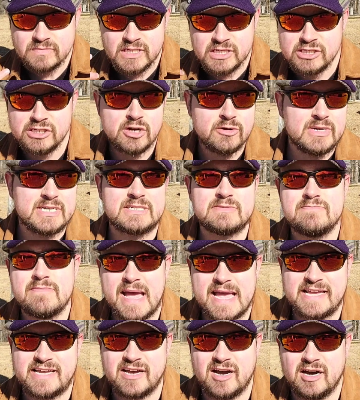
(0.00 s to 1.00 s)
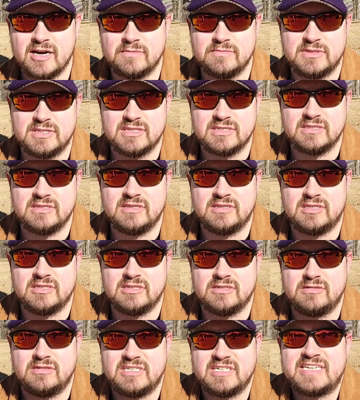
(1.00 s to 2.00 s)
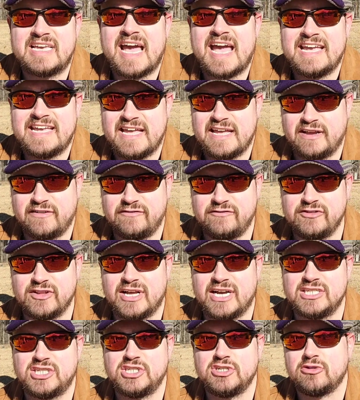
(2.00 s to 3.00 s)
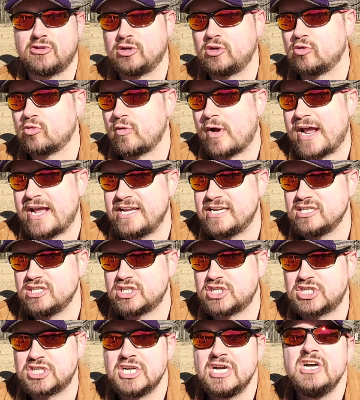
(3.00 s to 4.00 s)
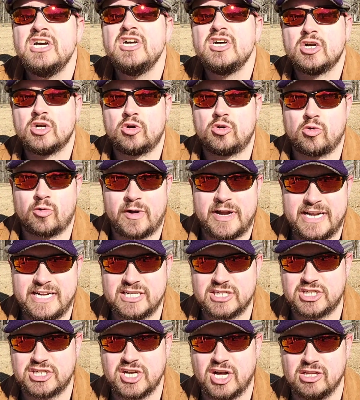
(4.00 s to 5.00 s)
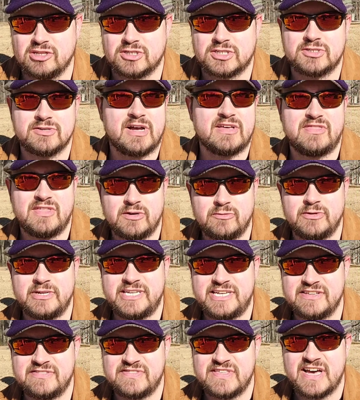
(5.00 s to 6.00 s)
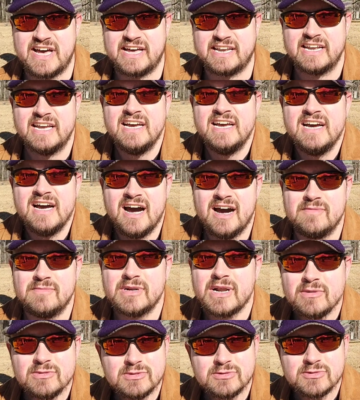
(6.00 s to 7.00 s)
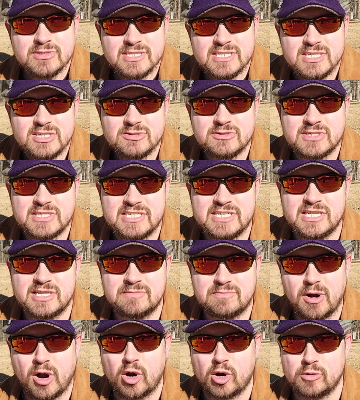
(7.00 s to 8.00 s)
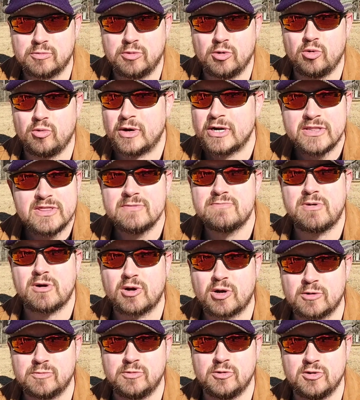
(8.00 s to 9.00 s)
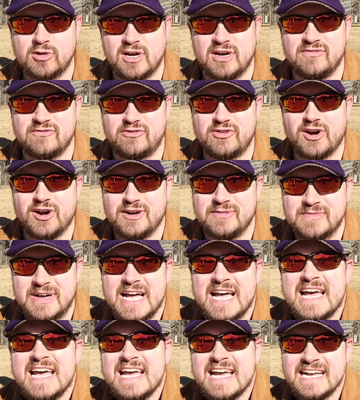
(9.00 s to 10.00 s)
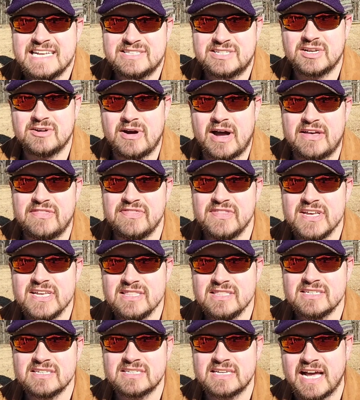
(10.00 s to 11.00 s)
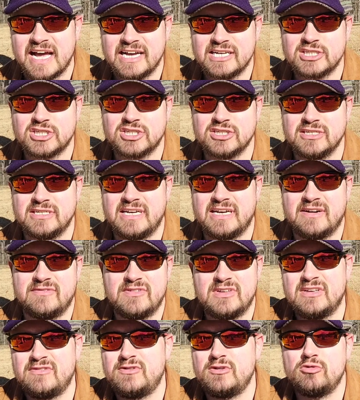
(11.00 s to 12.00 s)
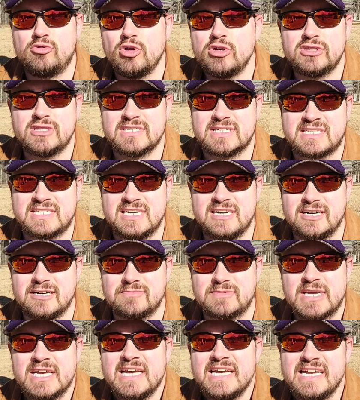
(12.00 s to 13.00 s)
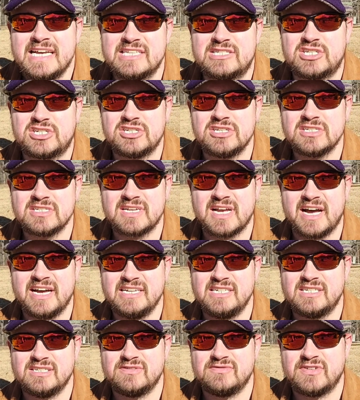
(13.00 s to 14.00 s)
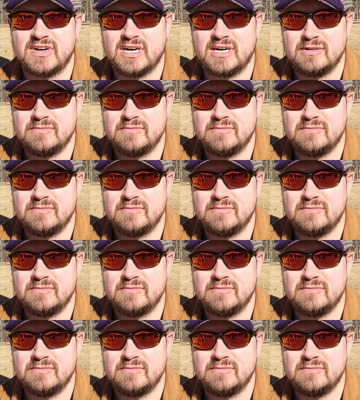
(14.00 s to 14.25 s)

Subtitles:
his makeup, the decaying flesh, the grayish, greenish color. So I think we get that. But I was really interested in the purple. Where did the purple come from? And so I think this actually, if you look this up, it's just kind of,